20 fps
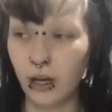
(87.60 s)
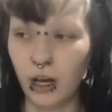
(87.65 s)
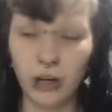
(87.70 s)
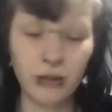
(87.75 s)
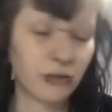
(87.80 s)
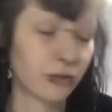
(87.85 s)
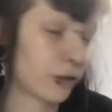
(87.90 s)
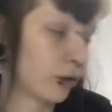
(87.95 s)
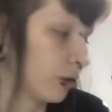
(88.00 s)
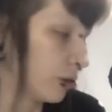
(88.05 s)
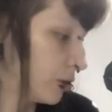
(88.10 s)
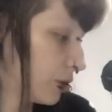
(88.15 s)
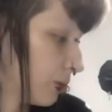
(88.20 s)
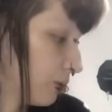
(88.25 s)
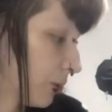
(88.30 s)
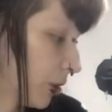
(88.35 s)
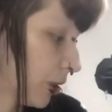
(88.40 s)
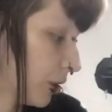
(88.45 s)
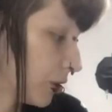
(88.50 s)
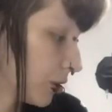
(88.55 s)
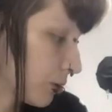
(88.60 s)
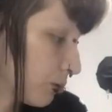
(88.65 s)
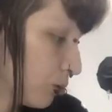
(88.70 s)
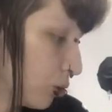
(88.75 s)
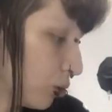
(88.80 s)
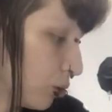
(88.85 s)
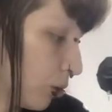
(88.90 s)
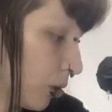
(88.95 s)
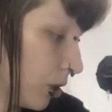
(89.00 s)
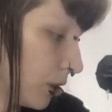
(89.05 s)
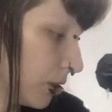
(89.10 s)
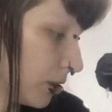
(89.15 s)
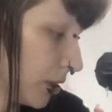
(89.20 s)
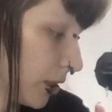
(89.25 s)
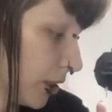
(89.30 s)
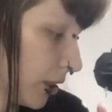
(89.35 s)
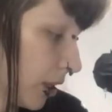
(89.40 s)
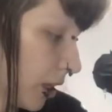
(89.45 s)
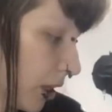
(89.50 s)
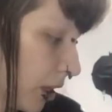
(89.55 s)
I've got some like small ones
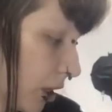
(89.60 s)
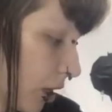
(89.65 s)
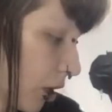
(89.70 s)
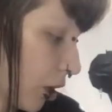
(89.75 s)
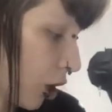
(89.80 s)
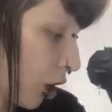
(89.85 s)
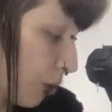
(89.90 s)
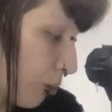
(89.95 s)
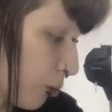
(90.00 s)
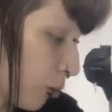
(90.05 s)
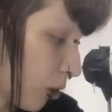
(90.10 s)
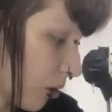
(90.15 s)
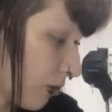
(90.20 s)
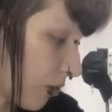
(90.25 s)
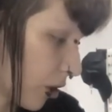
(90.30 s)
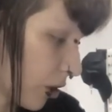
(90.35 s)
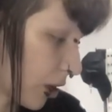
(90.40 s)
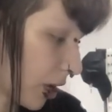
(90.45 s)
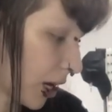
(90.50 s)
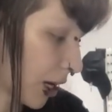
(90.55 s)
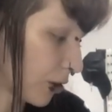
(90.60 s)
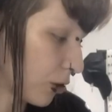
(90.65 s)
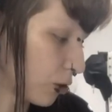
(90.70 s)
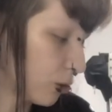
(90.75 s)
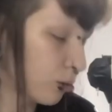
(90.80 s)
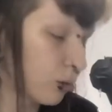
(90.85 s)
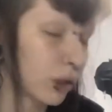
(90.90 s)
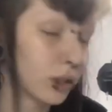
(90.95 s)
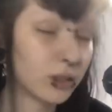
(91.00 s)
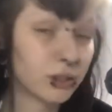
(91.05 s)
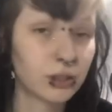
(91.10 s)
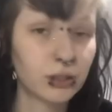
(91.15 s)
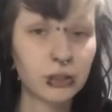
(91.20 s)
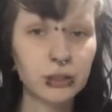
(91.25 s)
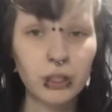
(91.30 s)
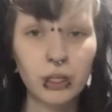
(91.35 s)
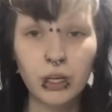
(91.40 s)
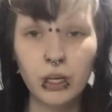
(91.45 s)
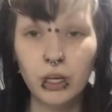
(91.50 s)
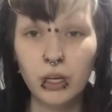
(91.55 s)
and then like a couple of other adult
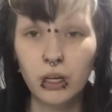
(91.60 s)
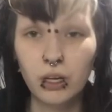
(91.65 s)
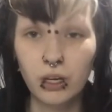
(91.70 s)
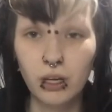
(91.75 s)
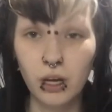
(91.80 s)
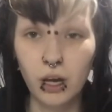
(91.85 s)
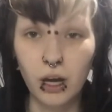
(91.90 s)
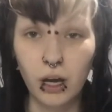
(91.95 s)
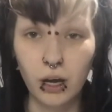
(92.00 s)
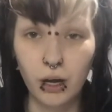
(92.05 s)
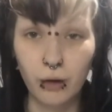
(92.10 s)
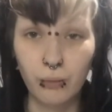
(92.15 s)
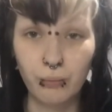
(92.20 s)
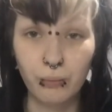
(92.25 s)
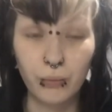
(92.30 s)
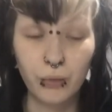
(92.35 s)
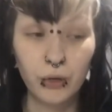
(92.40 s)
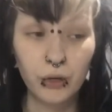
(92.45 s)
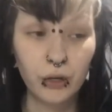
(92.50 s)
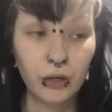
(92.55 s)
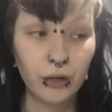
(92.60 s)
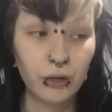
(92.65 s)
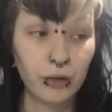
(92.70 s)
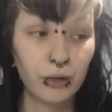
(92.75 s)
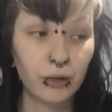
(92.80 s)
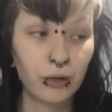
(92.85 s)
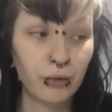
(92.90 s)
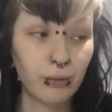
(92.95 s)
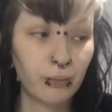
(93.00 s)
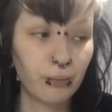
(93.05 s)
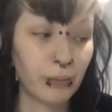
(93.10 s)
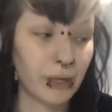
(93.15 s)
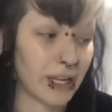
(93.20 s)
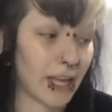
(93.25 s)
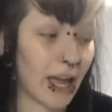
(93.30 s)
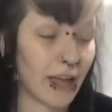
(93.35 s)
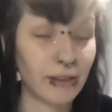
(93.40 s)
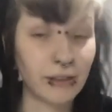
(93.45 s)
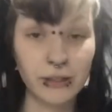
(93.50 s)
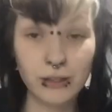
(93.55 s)
ones um, but
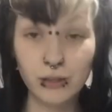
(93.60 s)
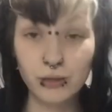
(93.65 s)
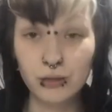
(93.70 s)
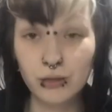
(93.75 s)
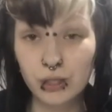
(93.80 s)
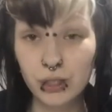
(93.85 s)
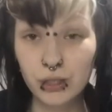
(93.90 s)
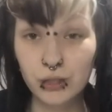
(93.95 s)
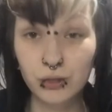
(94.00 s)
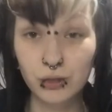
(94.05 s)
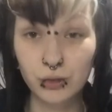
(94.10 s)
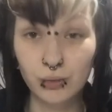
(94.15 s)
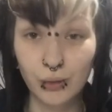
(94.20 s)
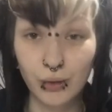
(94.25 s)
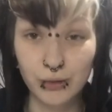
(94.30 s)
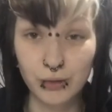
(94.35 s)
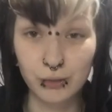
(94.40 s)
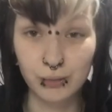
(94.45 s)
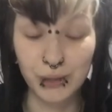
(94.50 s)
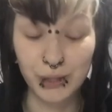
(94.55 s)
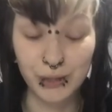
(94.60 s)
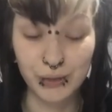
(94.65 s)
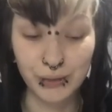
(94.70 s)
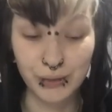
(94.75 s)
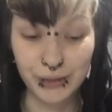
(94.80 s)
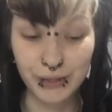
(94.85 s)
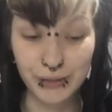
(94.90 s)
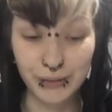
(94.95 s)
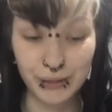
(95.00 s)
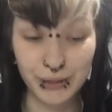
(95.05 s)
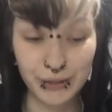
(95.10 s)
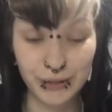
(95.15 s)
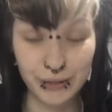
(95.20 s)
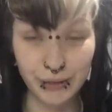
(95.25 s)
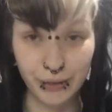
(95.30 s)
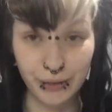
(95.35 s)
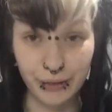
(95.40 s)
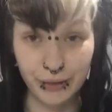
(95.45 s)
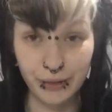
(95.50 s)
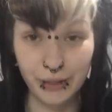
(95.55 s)
yeah, these, these new ones will be the coolest ones,
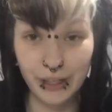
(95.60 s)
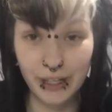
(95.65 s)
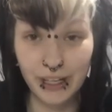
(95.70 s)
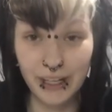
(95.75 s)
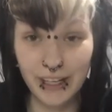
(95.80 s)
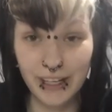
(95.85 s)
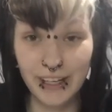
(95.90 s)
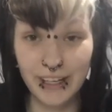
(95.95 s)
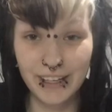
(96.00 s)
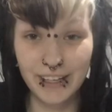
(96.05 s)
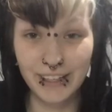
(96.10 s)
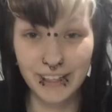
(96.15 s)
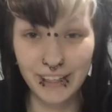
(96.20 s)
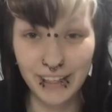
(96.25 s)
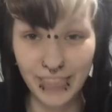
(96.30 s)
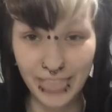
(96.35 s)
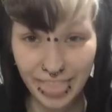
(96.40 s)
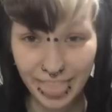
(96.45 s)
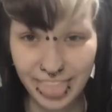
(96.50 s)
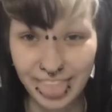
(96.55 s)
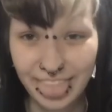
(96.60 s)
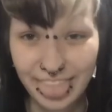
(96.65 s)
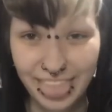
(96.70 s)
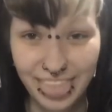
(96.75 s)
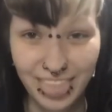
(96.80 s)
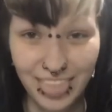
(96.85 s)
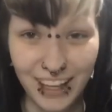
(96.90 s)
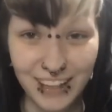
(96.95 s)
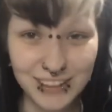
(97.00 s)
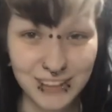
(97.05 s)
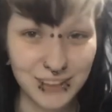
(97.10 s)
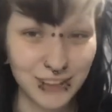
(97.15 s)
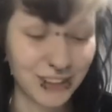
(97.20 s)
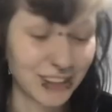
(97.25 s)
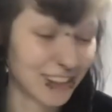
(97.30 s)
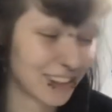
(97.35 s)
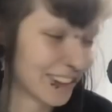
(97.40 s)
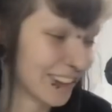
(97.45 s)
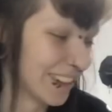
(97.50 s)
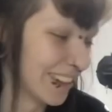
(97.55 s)
so let's do
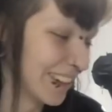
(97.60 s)
it.